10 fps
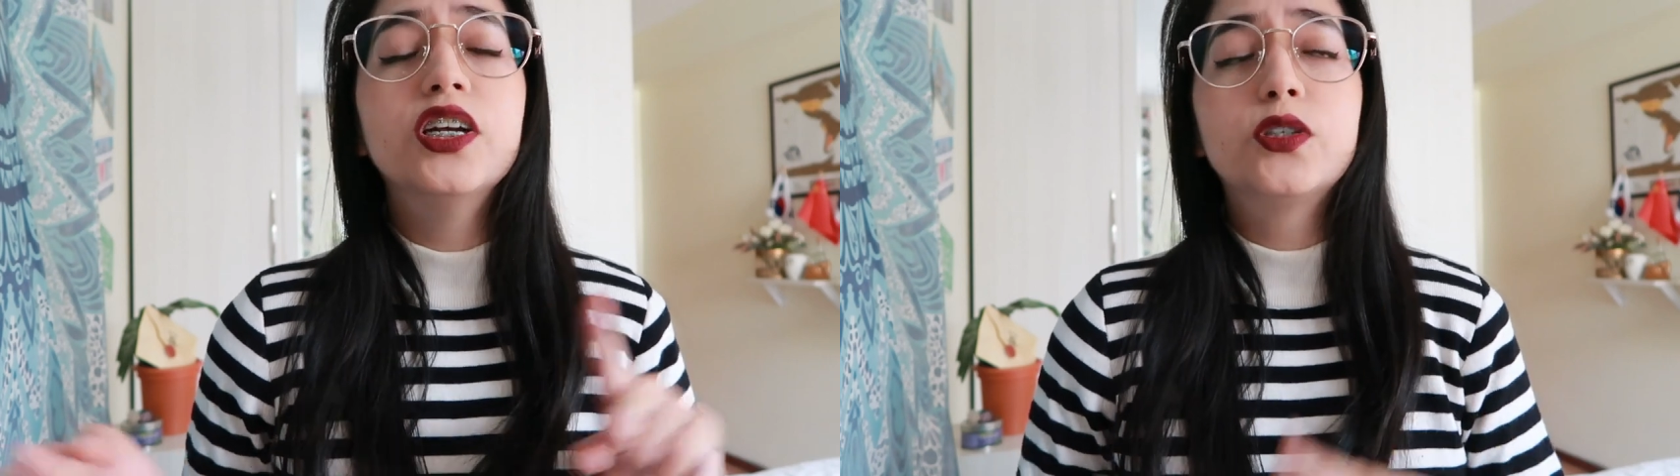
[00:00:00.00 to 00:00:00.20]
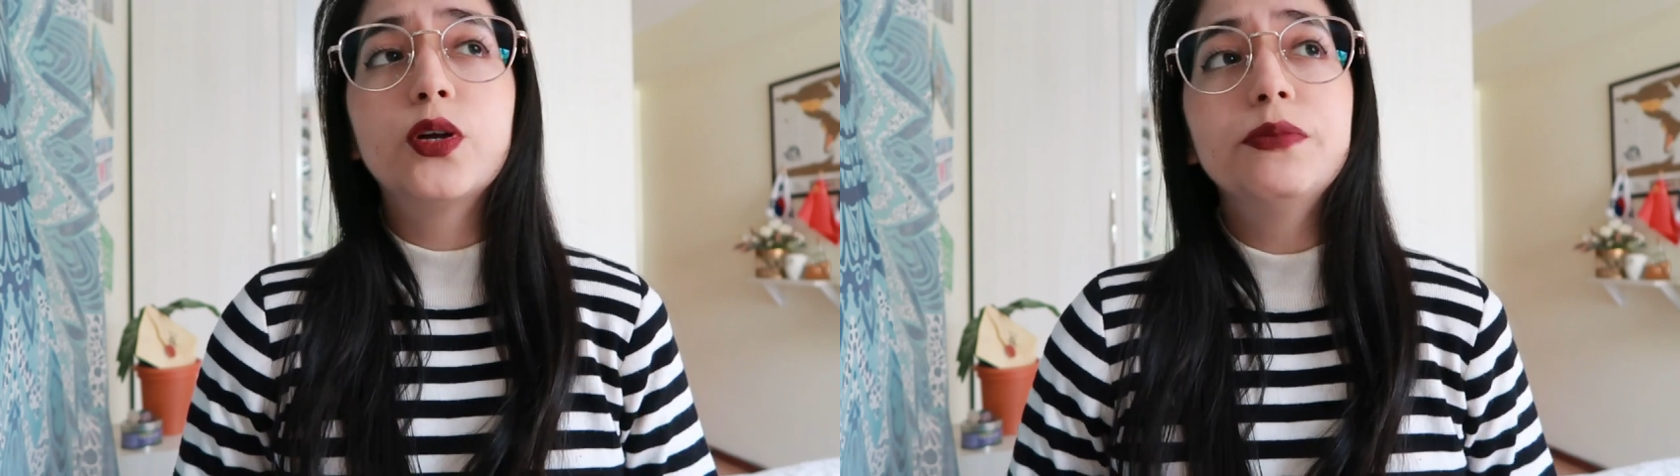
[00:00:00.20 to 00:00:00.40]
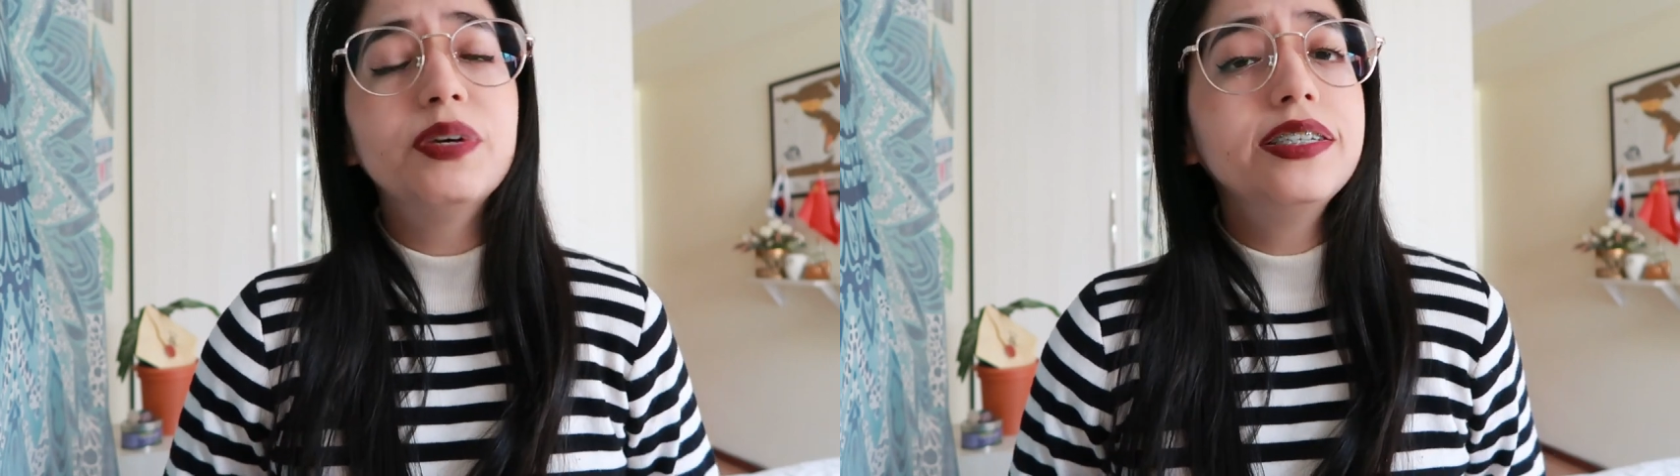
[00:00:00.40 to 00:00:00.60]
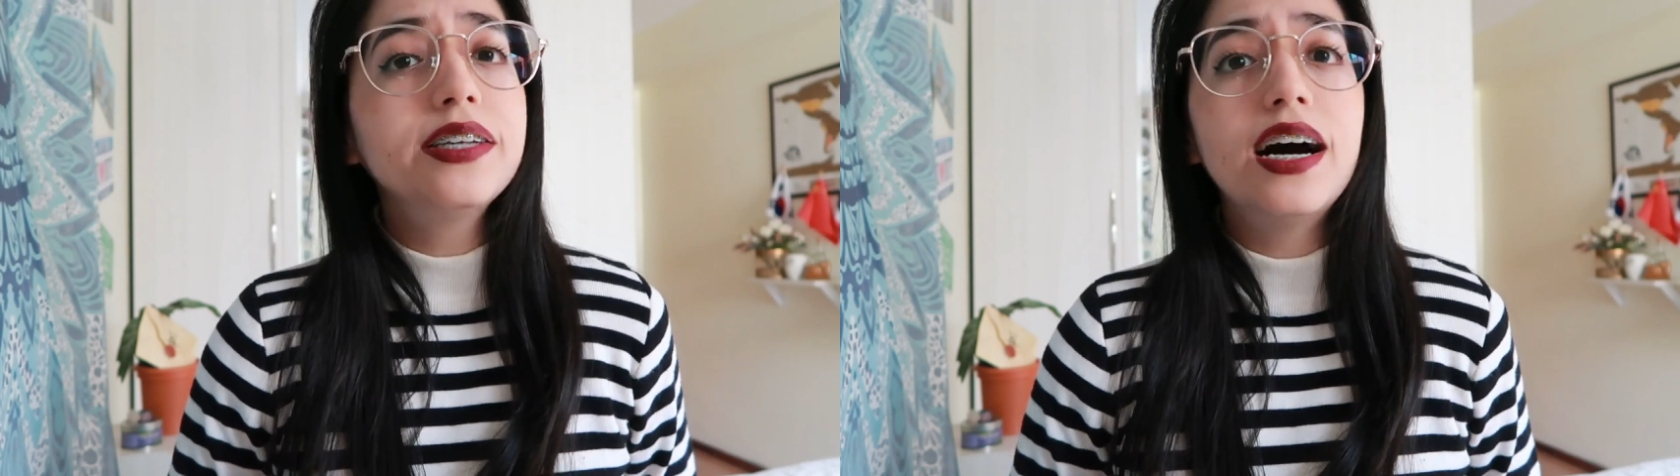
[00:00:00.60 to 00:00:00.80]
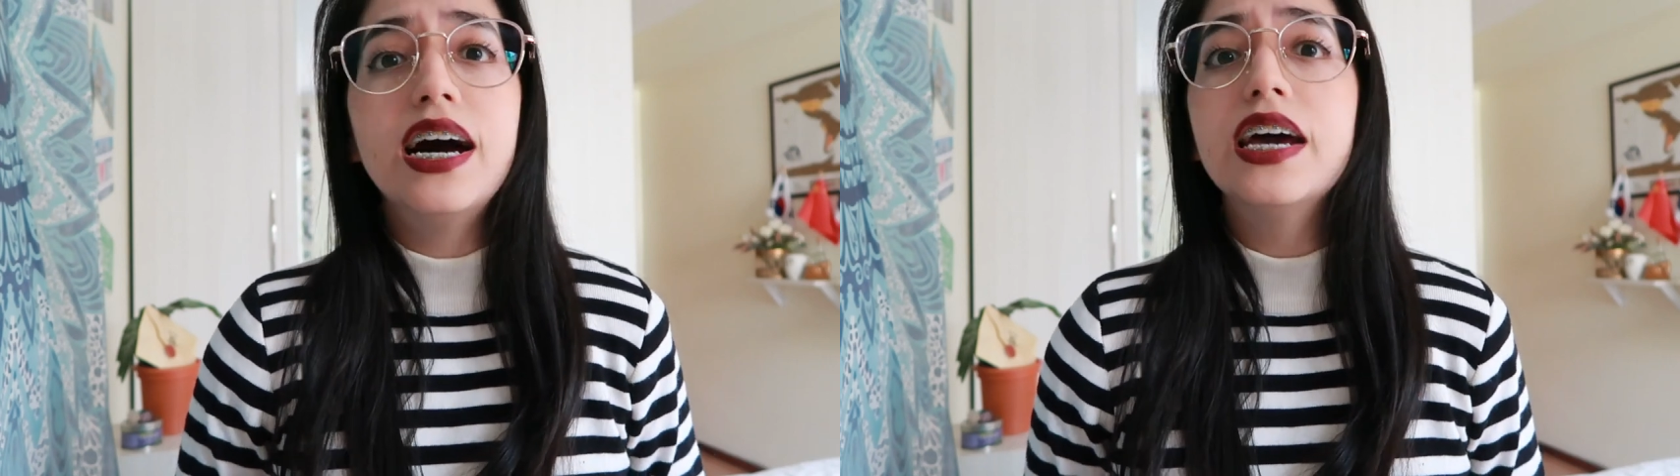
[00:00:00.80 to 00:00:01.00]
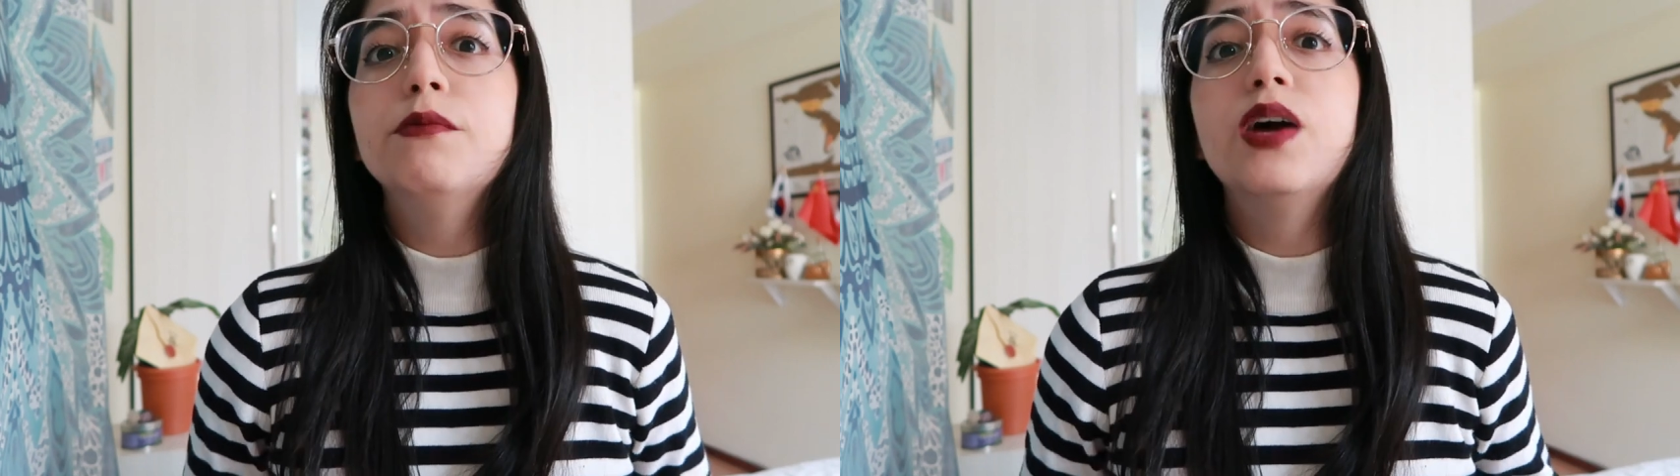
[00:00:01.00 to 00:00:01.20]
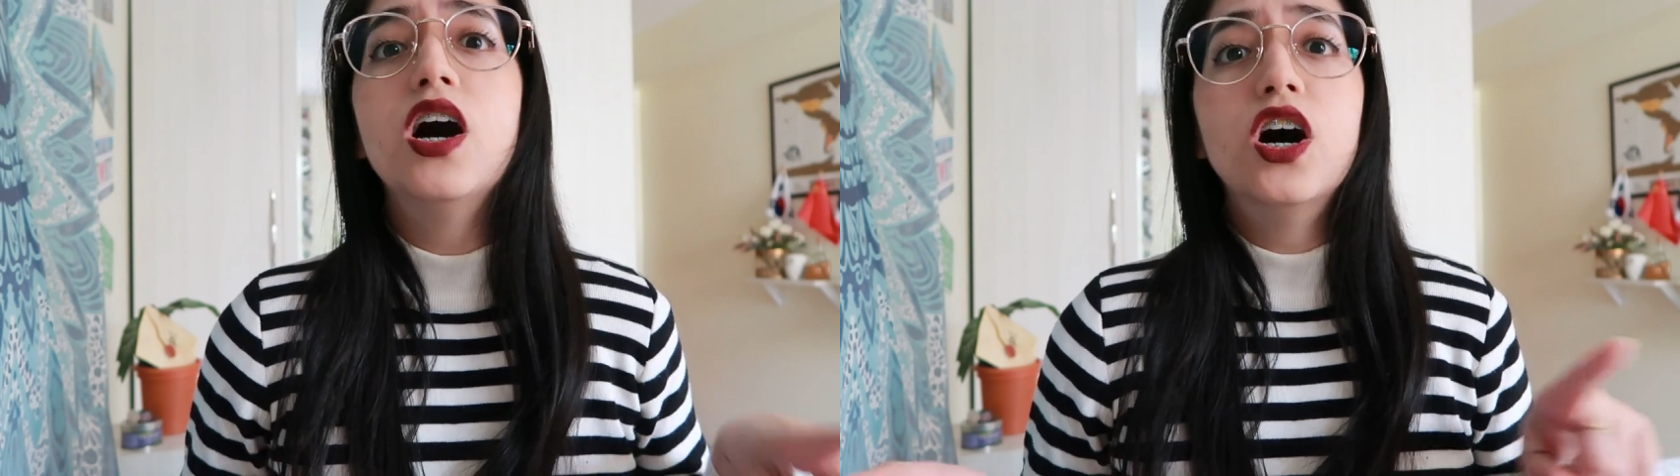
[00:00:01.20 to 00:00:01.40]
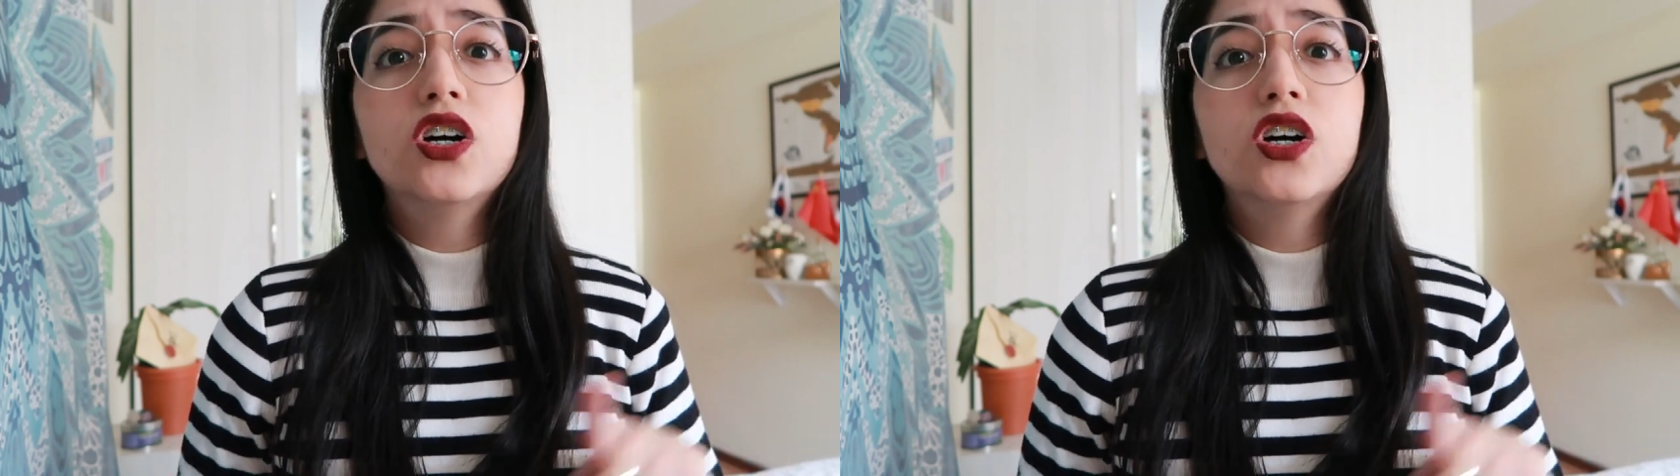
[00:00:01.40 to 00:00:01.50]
treatment time,